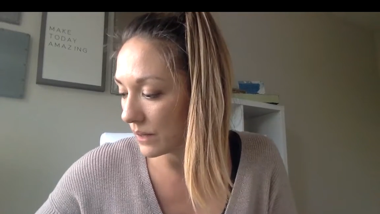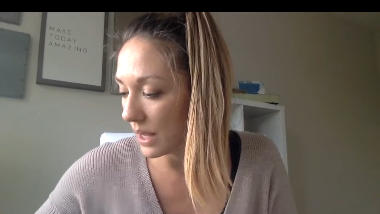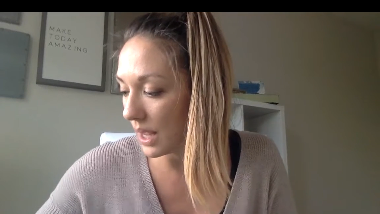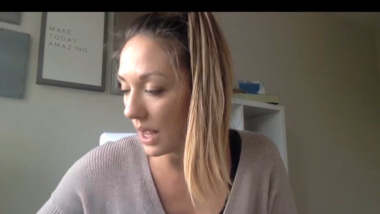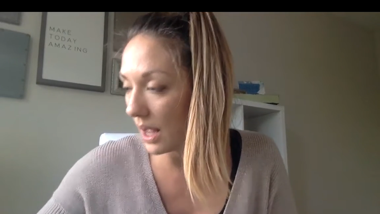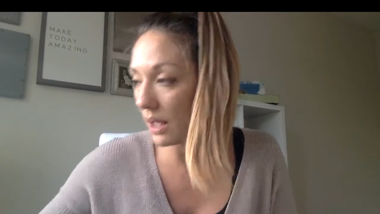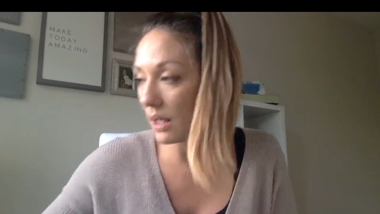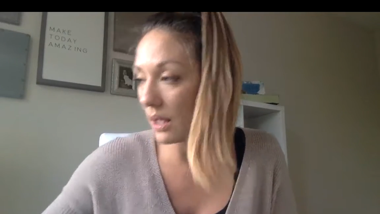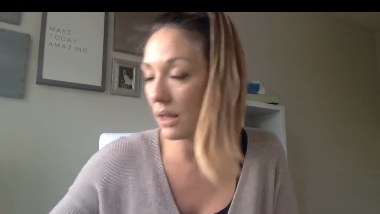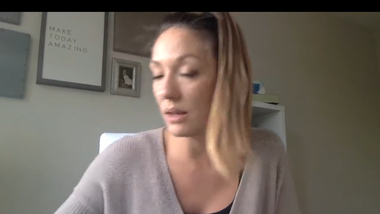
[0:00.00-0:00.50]

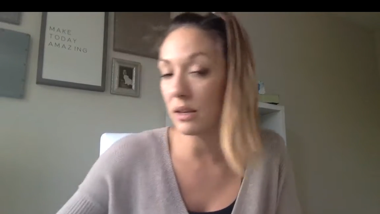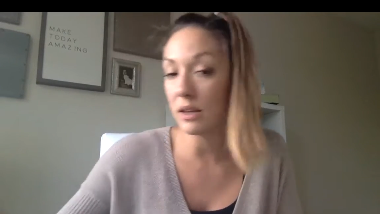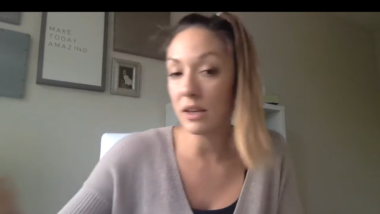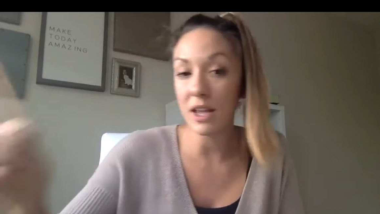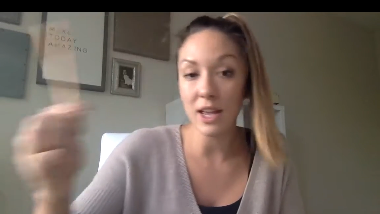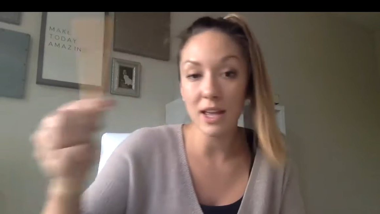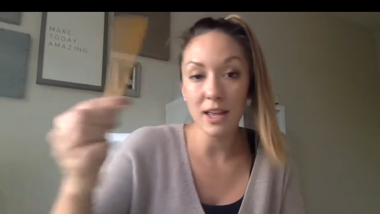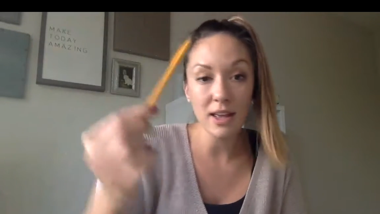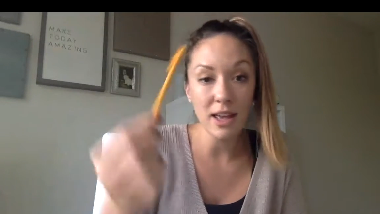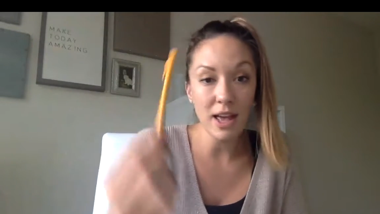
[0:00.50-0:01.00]
And
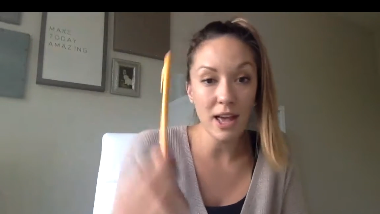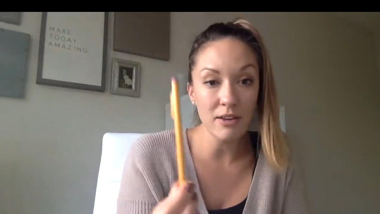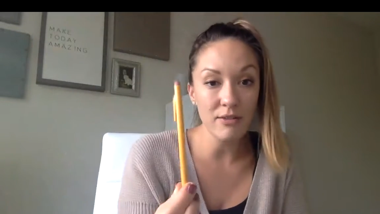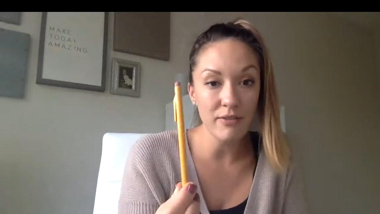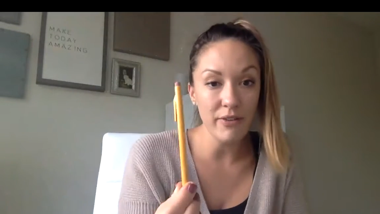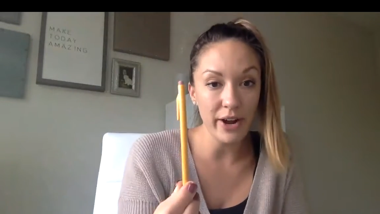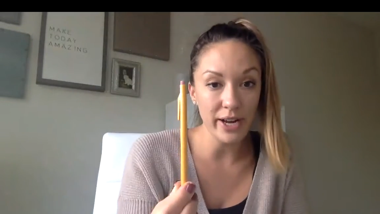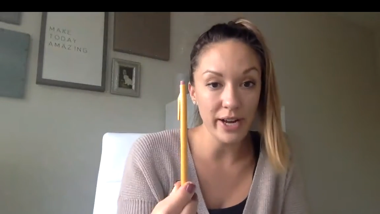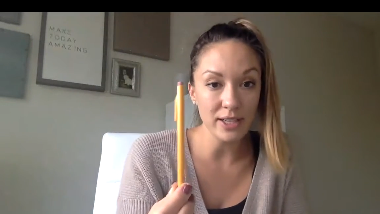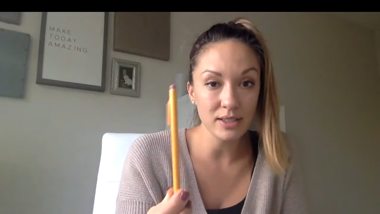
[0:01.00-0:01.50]

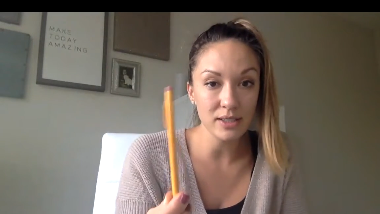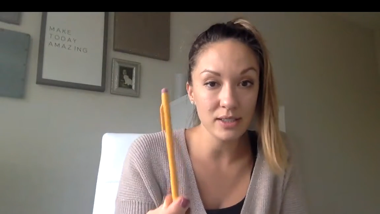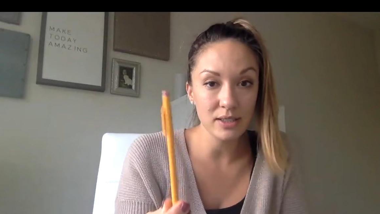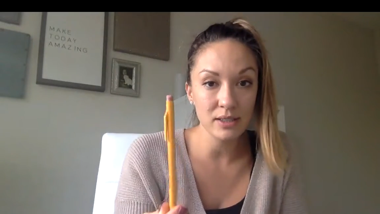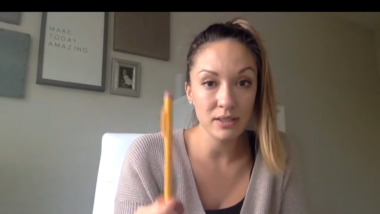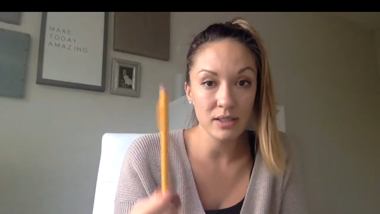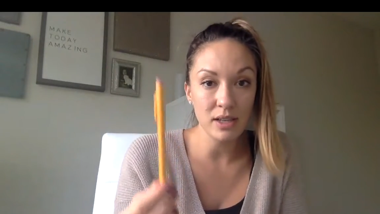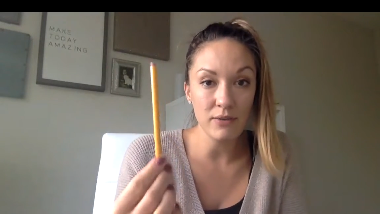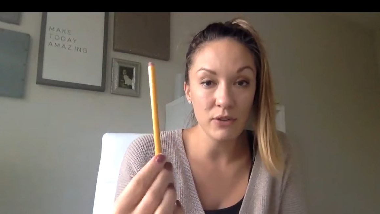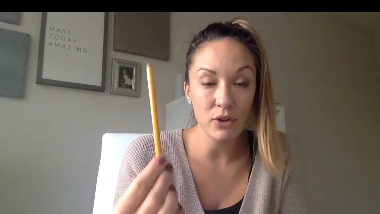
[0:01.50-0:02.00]

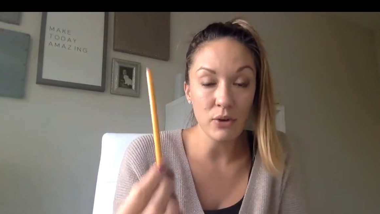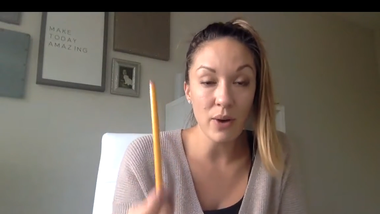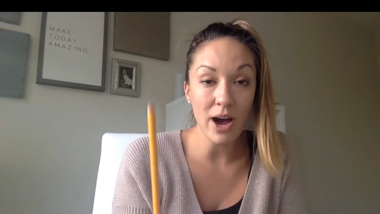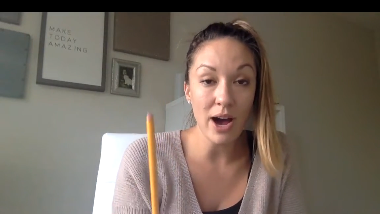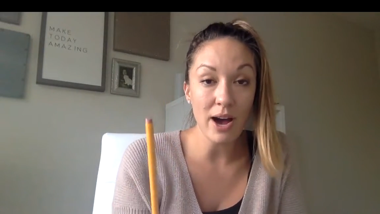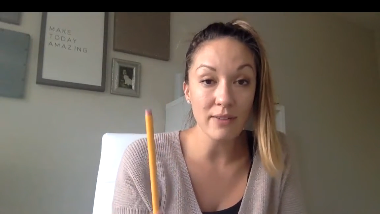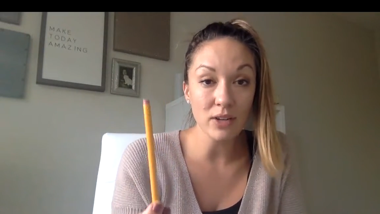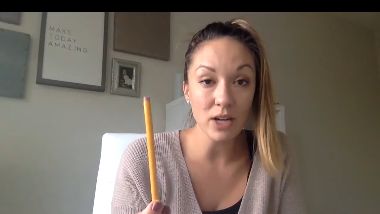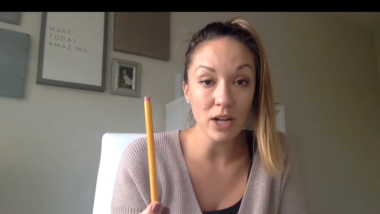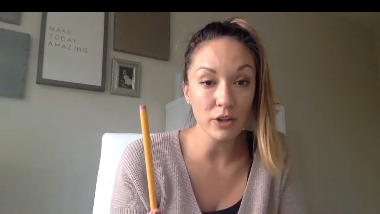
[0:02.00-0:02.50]
advice, if you
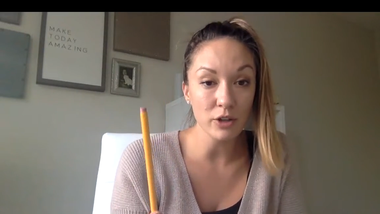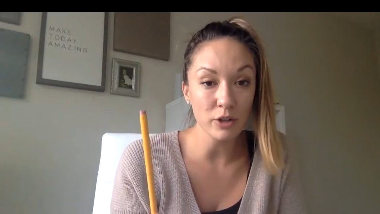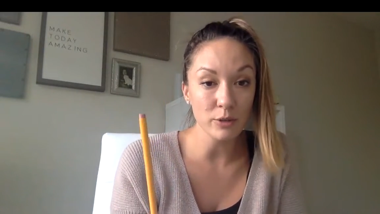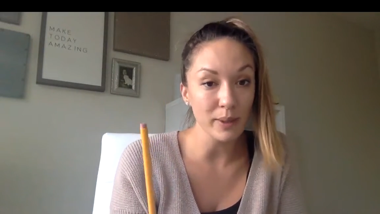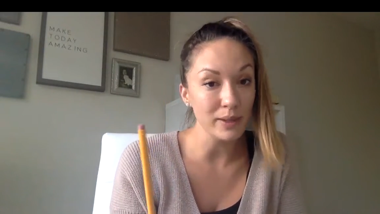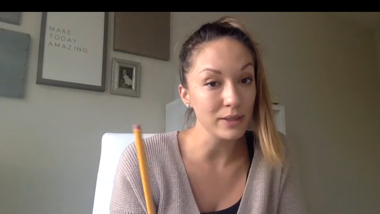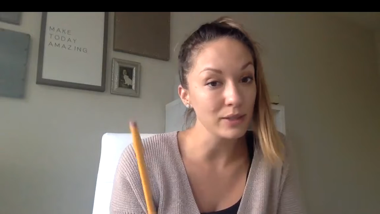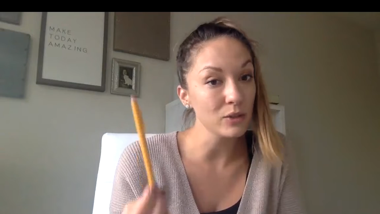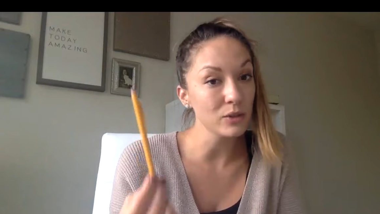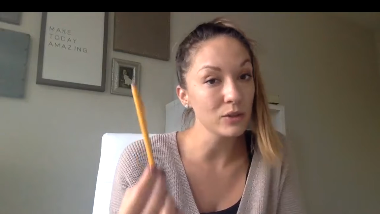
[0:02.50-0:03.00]
have colored
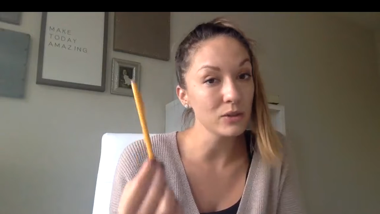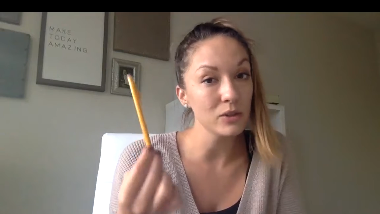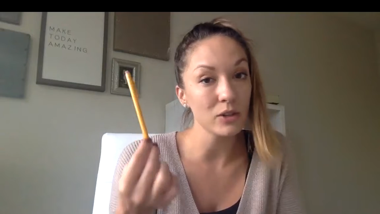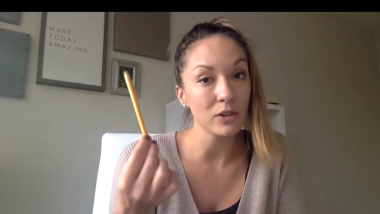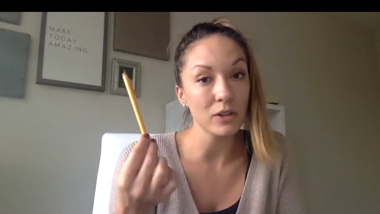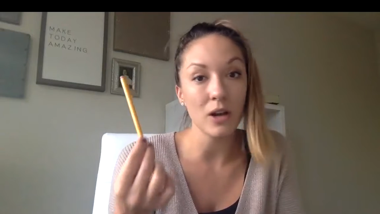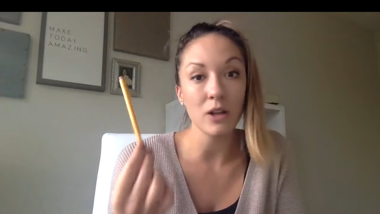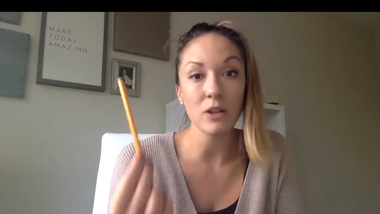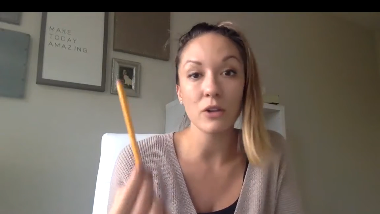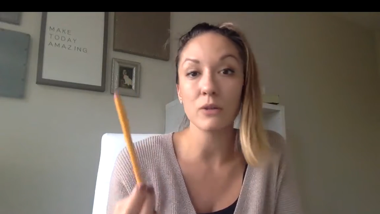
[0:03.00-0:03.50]
pencils or
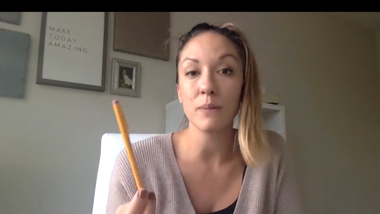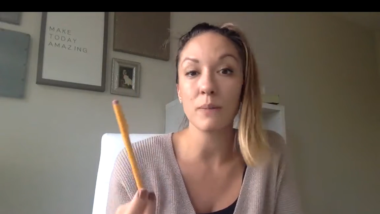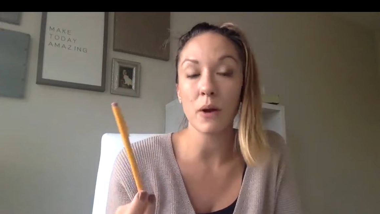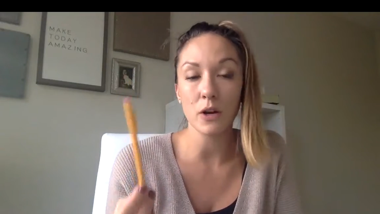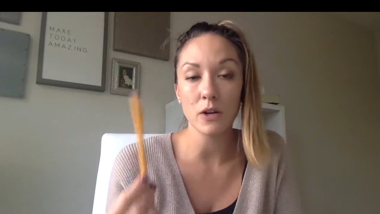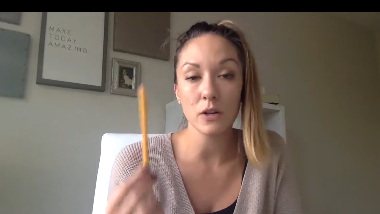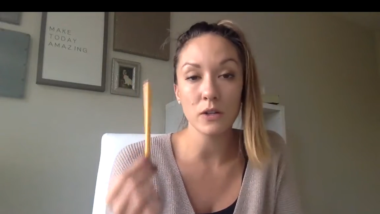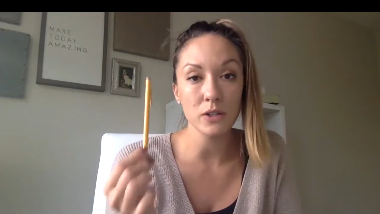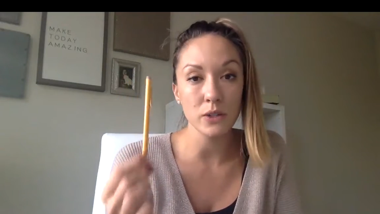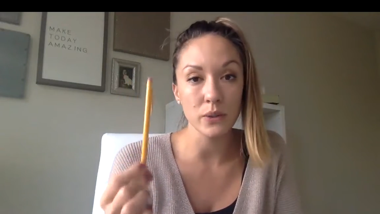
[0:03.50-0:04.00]
colored
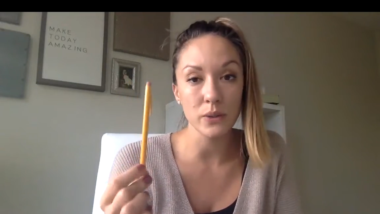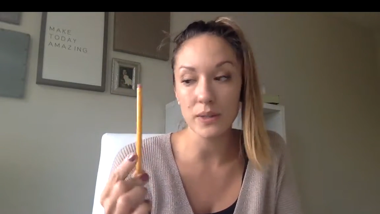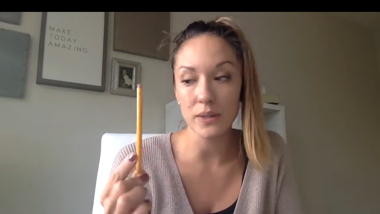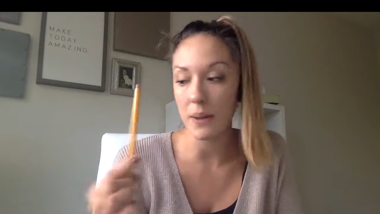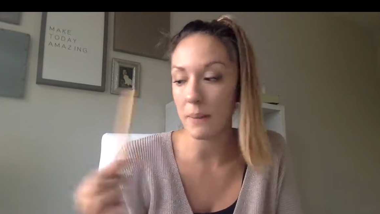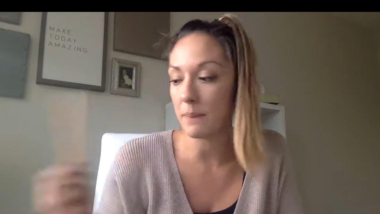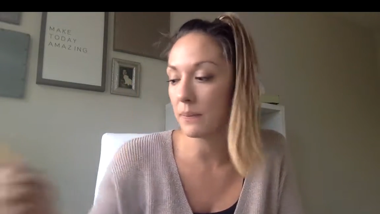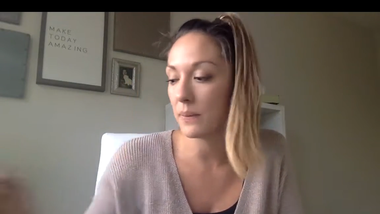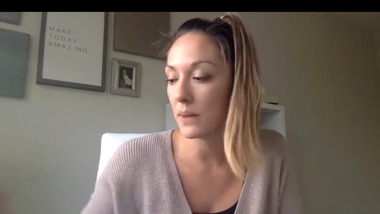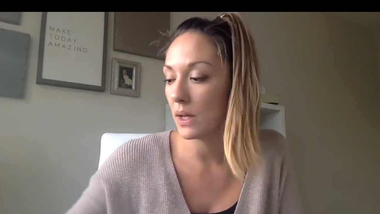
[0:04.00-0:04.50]
markers, use
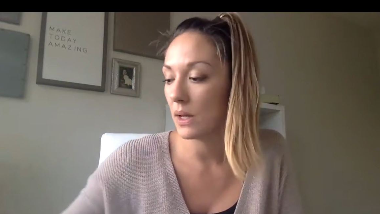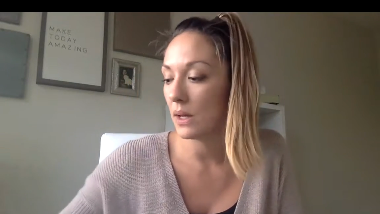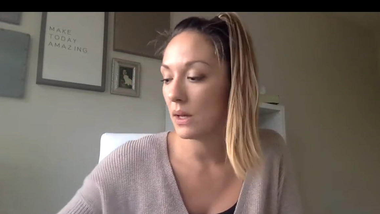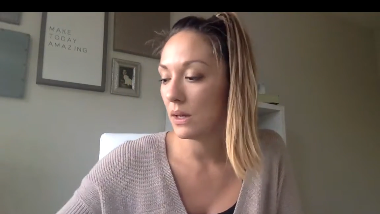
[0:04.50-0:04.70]
them